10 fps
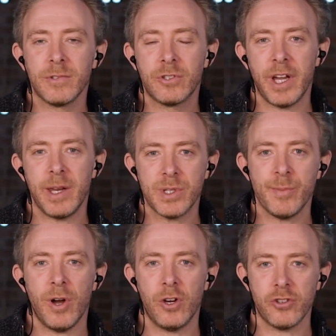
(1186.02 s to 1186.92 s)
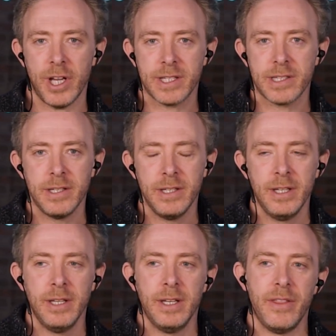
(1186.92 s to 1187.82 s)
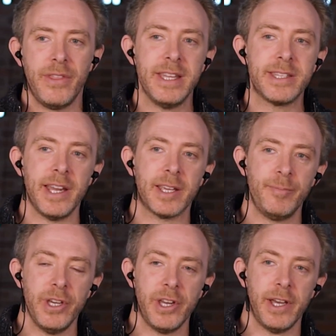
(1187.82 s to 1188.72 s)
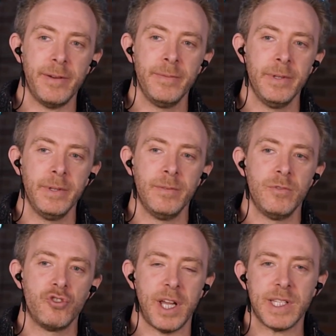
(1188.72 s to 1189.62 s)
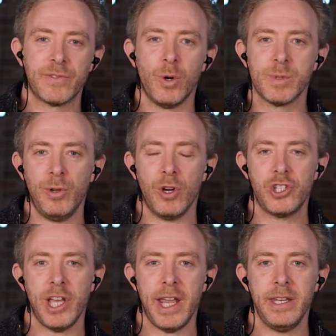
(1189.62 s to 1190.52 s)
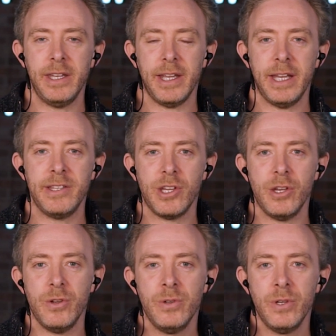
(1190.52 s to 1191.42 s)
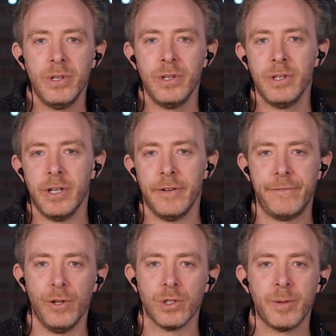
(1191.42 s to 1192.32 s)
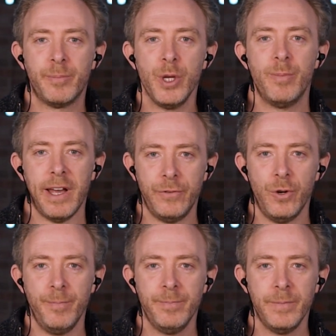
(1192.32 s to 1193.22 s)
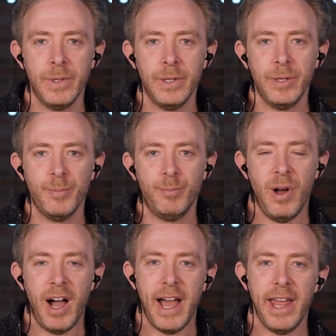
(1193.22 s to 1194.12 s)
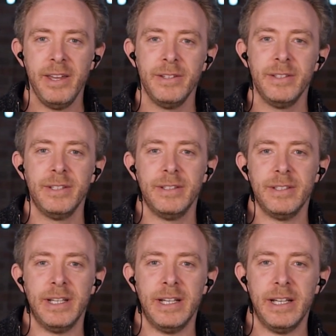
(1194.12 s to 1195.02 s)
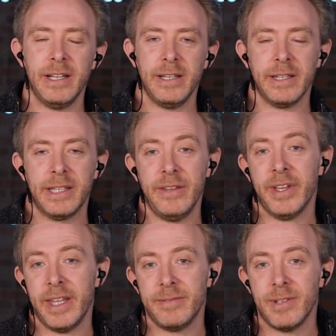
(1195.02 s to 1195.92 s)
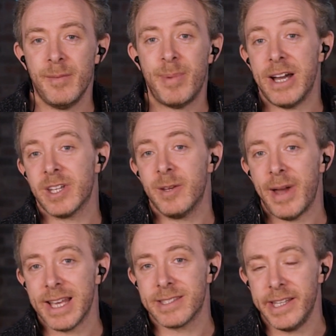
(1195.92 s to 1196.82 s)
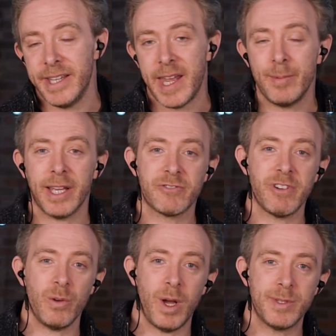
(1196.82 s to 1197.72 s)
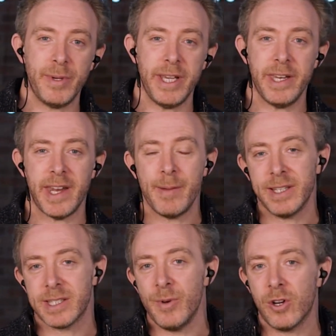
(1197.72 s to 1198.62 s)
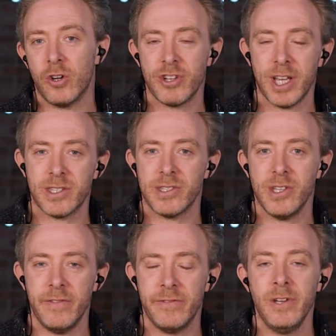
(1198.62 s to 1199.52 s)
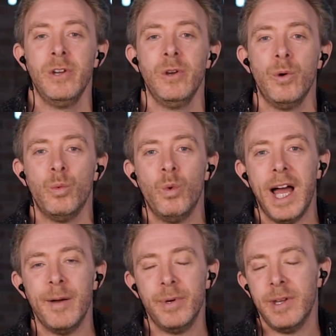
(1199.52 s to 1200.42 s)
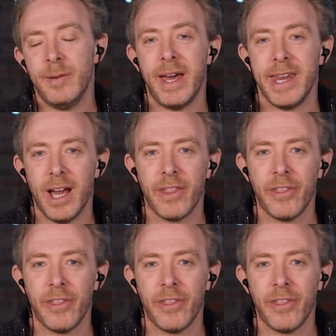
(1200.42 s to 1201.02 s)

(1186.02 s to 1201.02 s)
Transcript: created with smart contracts. The internet computer transforms blockchain into a full compute platform by giving it unbounded capacity, enabling it to run at web speed, enabling smart contracts to serve web and many other